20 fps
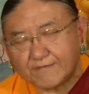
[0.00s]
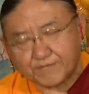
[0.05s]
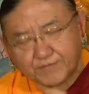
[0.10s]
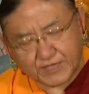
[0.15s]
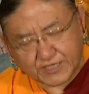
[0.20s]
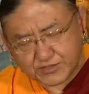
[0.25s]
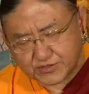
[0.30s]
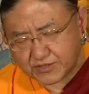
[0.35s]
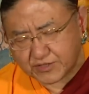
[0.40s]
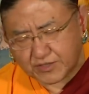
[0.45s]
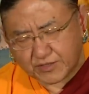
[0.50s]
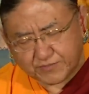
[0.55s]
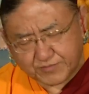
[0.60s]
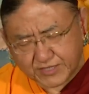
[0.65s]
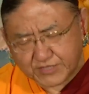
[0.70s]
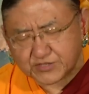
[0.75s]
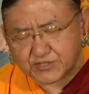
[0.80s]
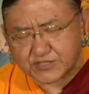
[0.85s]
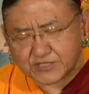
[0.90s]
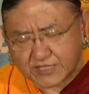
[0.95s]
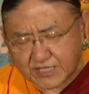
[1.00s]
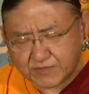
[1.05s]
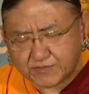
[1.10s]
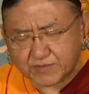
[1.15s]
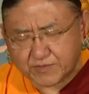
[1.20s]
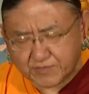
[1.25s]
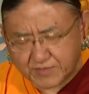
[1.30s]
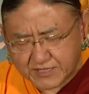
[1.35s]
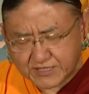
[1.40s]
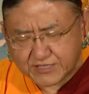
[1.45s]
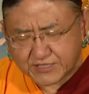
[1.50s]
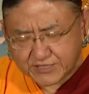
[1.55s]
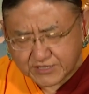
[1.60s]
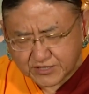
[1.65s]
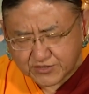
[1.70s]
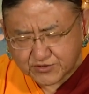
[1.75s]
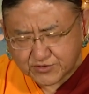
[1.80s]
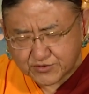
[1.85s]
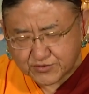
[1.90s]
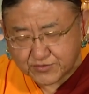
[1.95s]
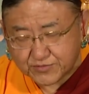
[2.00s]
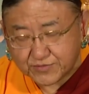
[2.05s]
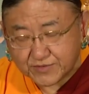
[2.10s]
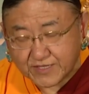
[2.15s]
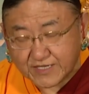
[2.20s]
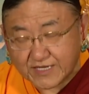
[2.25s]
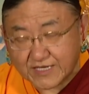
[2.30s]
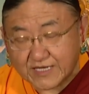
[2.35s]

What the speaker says: Vajrasattva meditation,